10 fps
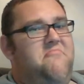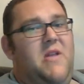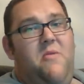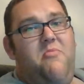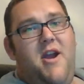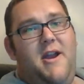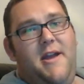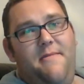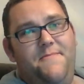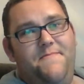No
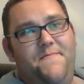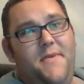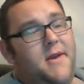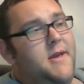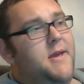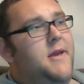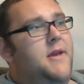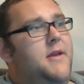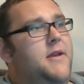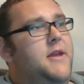brainer.
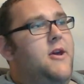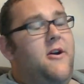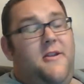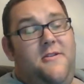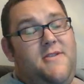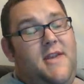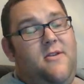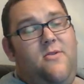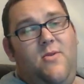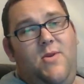I can sit
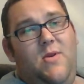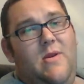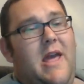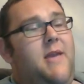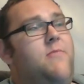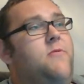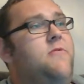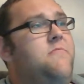and call you names.